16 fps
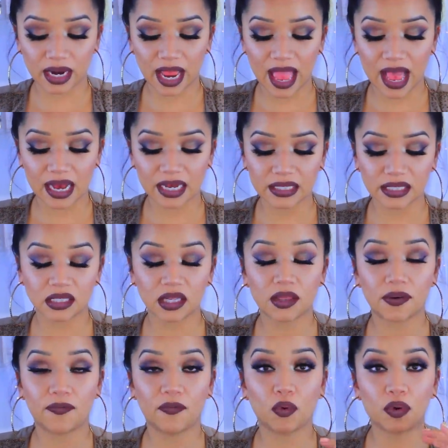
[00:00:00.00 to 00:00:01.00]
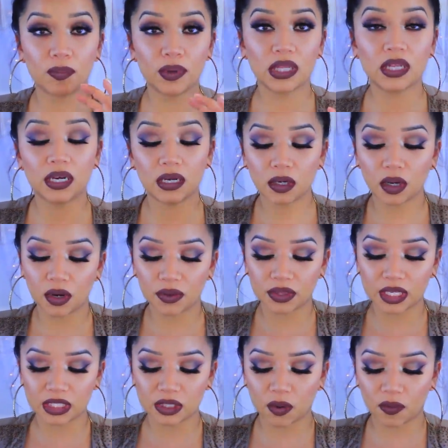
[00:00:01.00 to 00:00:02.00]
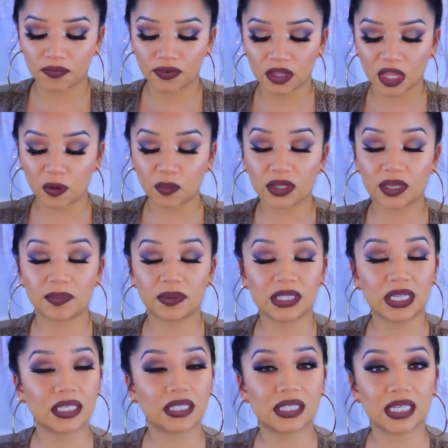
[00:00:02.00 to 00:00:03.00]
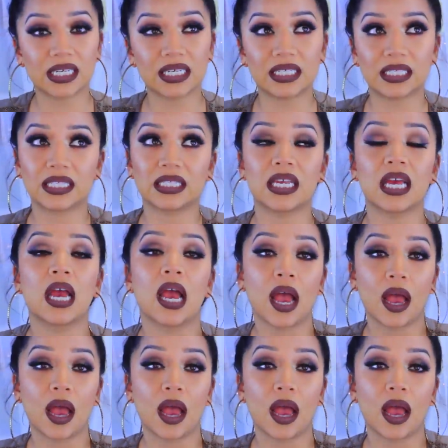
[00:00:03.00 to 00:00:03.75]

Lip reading: and the formula on these Ofra liquid lipsticks is